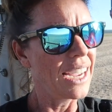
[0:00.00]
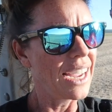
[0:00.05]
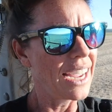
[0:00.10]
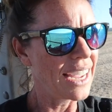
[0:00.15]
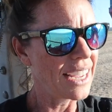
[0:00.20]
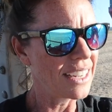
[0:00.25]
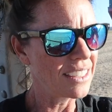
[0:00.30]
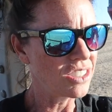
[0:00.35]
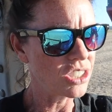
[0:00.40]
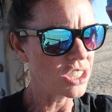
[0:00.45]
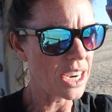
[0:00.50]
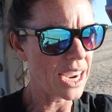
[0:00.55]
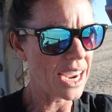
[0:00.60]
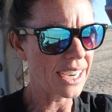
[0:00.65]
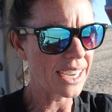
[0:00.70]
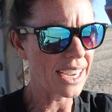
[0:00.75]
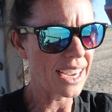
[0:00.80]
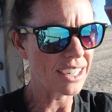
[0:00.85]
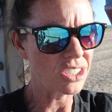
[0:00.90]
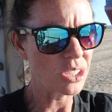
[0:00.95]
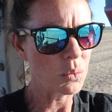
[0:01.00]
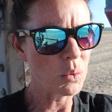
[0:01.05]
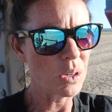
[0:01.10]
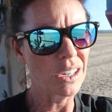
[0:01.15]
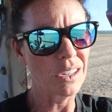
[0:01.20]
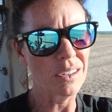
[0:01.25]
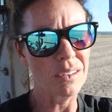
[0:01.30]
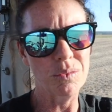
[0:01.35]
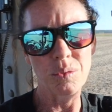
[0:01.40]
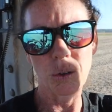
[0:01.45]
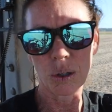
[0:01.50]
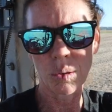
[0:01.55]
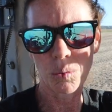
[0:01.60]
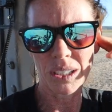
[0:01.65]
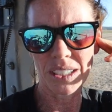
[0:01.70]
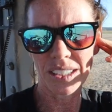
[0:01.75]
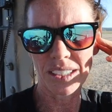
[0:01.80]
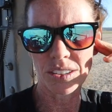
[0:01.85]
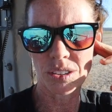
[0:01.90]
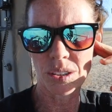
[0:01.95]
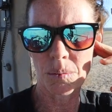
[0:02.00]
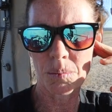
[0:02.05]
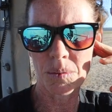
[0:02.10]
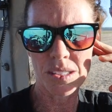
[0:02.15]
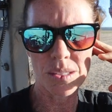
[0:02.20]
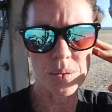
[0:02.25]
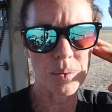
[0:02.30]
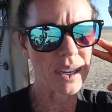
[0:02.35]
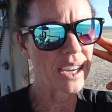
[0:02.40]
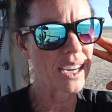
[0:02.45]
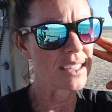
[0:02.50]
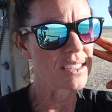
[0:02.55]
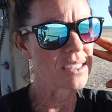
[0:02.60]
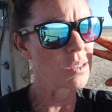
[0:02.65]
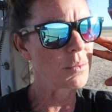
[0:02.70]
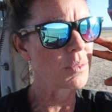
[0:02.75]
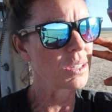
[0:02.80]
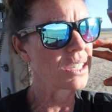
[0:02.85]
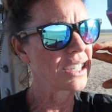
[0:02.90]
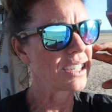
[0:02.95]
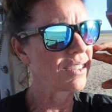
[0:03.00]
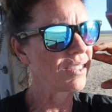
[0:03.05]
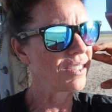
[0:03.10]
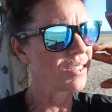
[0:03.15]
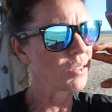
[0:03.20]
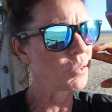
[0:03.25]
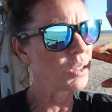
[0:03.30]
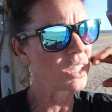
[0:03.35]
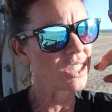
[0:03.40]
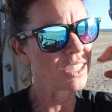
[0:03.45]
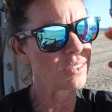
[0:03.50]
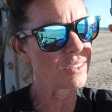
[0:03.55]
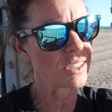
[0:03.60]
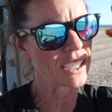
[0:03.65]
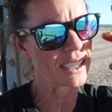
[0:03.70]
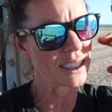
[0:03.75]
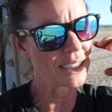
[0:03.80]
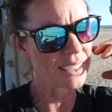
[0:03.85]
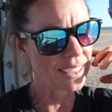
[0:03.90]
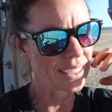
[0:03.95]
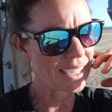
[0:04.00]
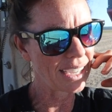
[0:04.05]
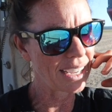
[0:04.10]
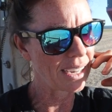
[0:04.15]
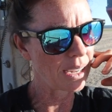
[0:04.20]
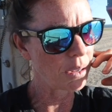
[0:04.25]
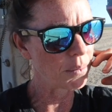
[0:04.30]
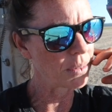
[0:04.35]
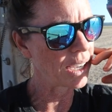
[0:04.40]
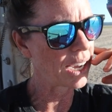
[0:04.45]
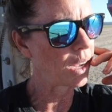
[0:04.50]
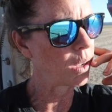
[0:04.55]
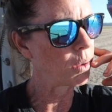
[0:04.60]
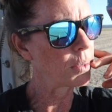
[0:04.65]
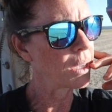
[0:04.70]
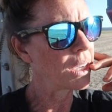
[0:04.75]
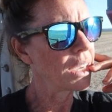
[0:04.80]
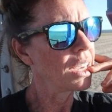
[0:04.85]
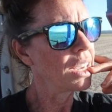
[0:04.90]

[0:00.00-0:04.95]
and Jack actually went on a four-wheeling trip this weekend, so we couldn't even get him to help.